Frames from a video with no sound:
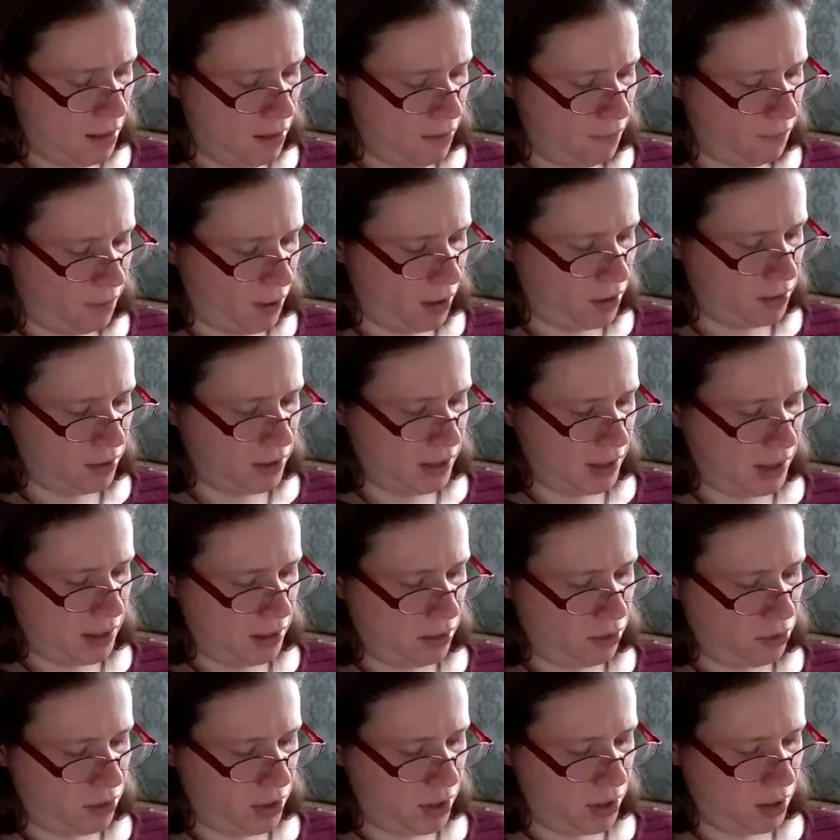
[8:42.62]
Finally, he
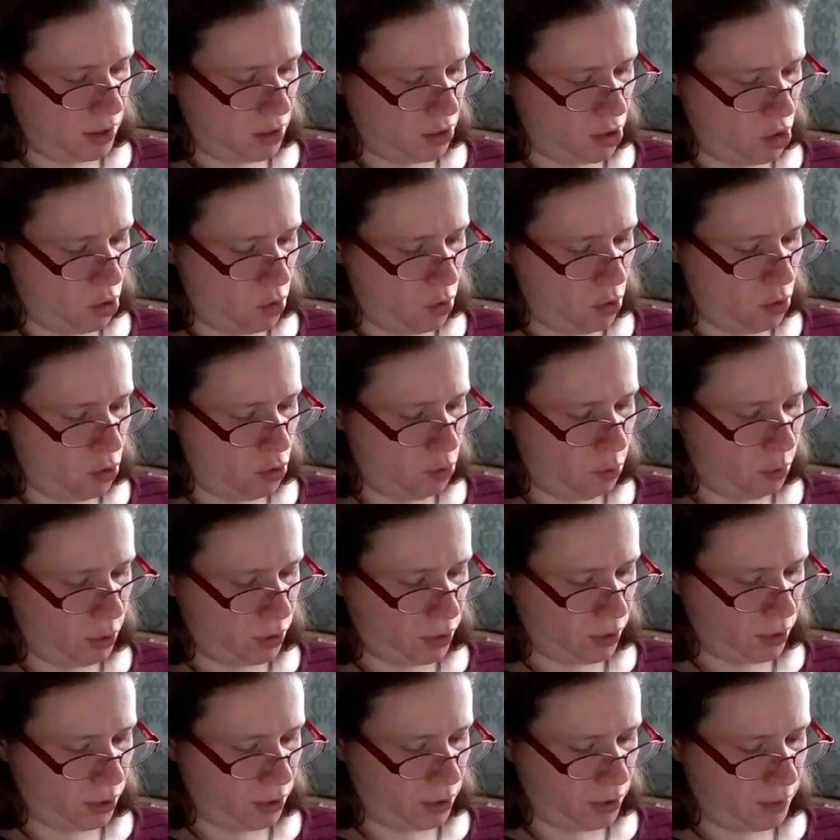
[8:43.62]
agreed to go home with
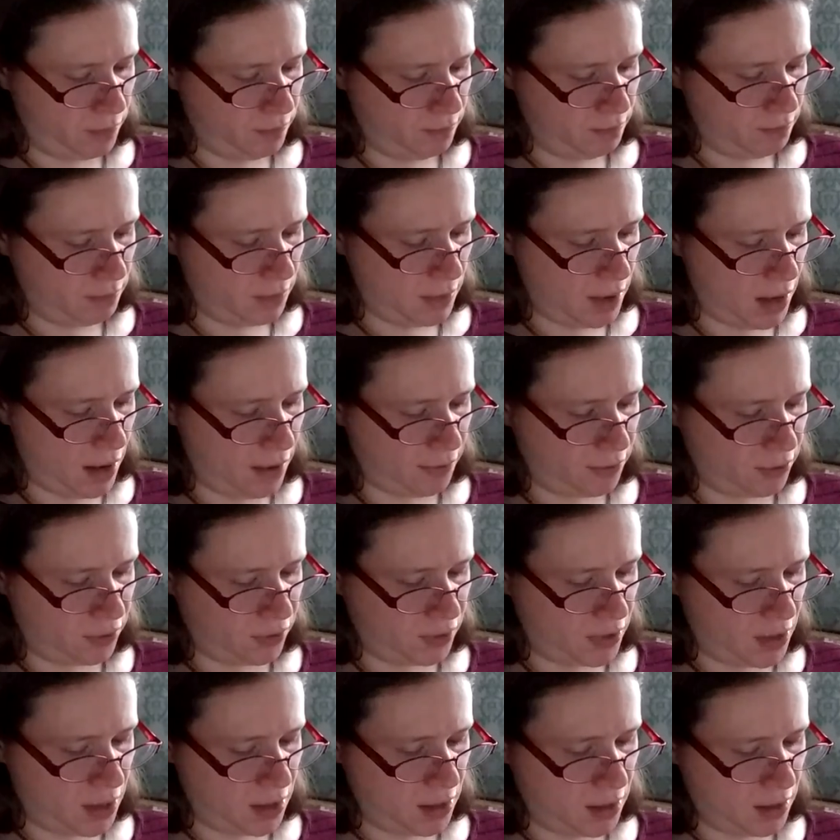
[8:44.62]
her. After
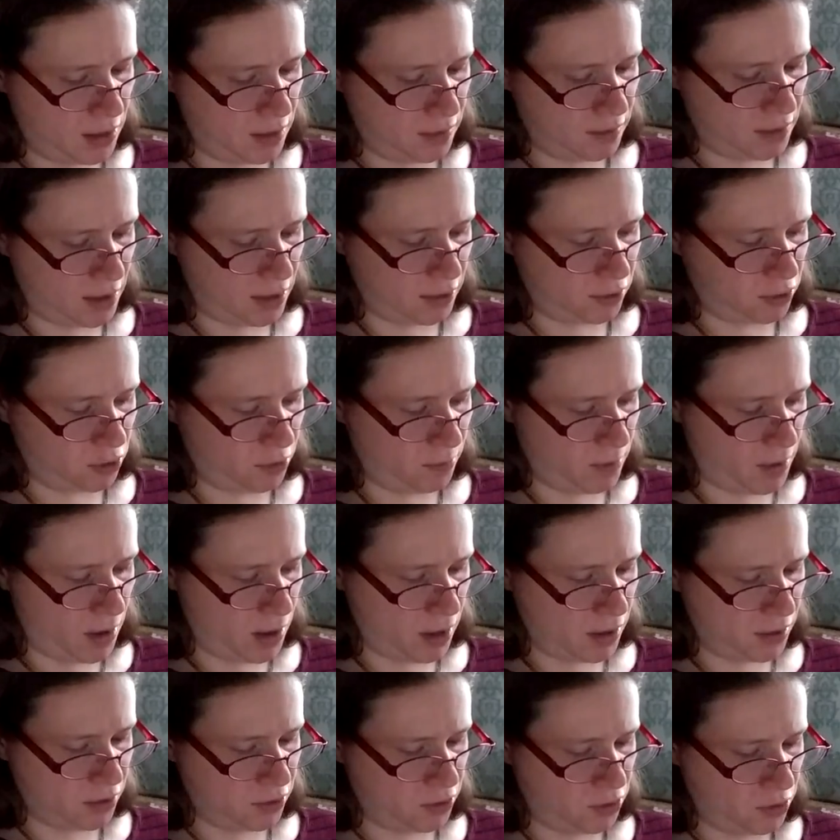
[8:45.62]
saying his last
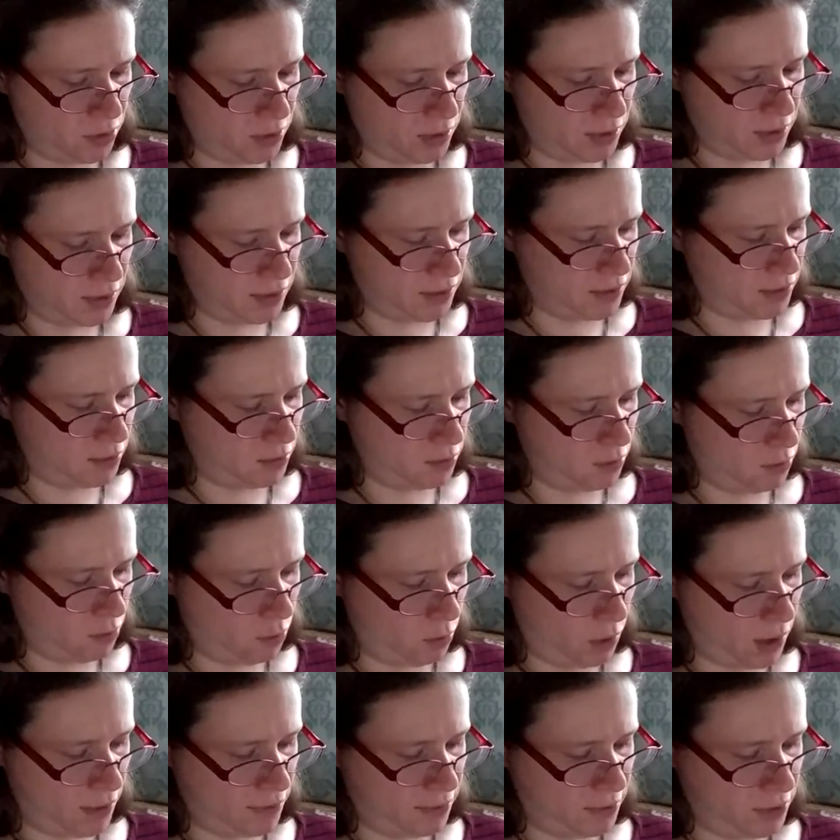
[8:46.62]
goodbyes to his
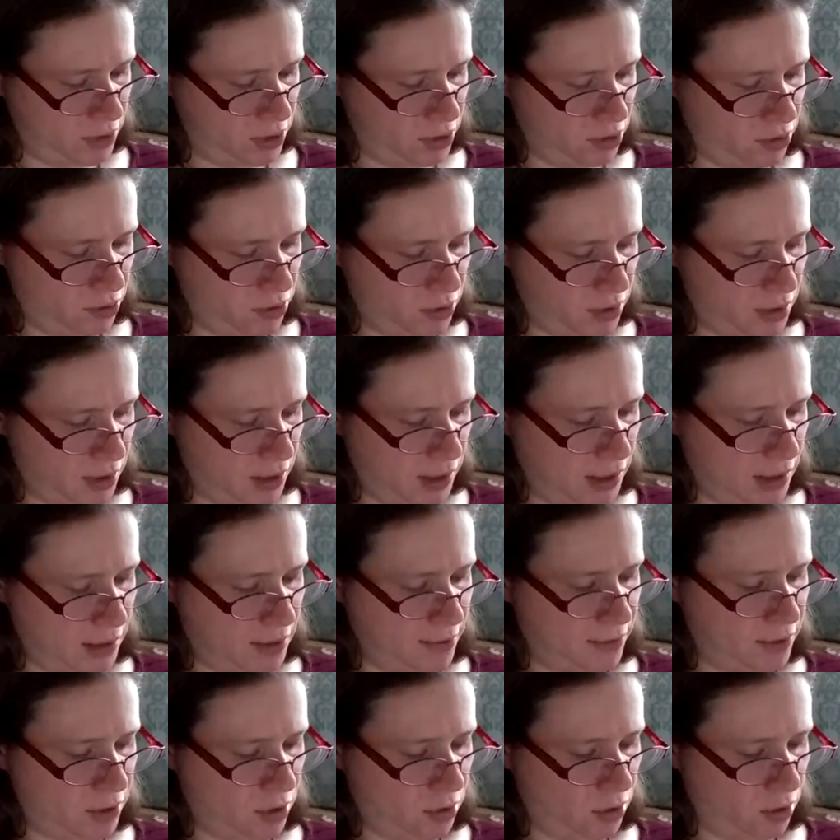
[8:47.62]
wife and children, he
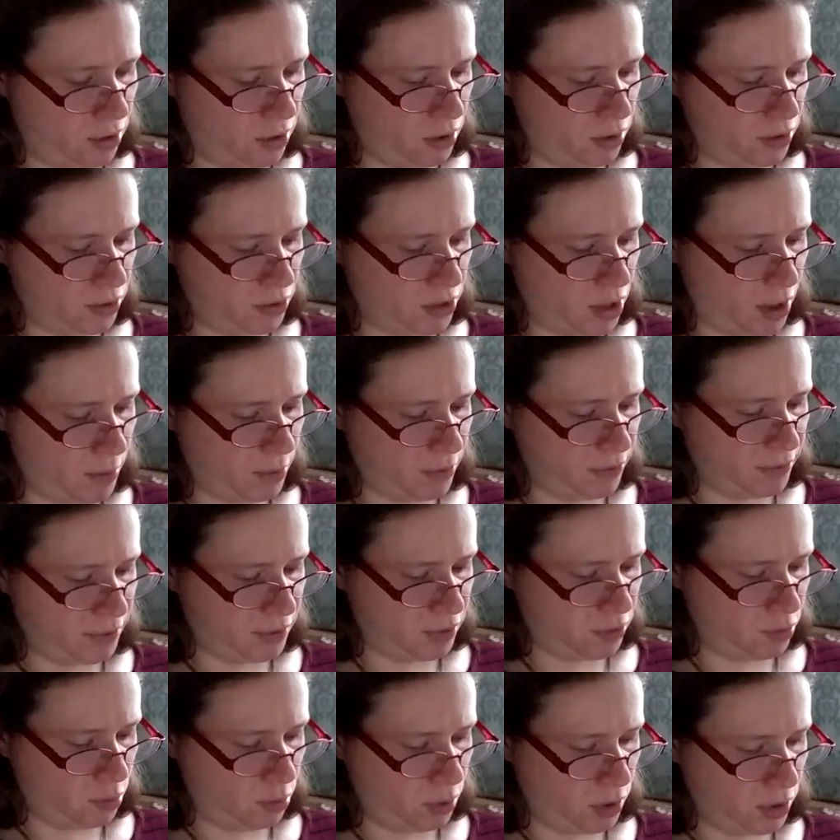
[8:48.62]
lifted her on top of
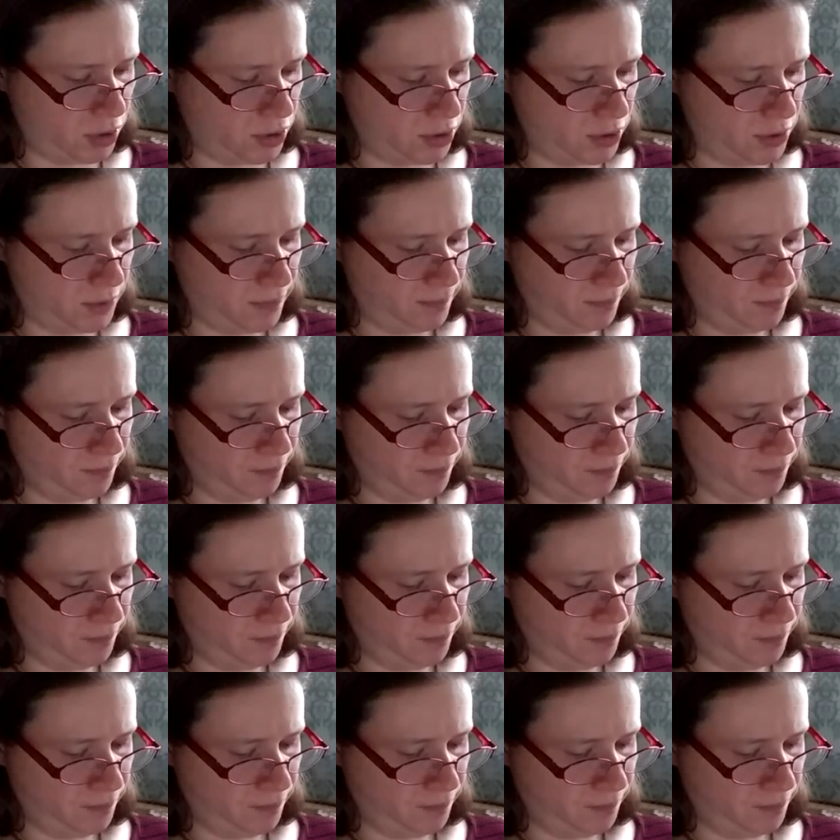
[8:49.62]
his horse.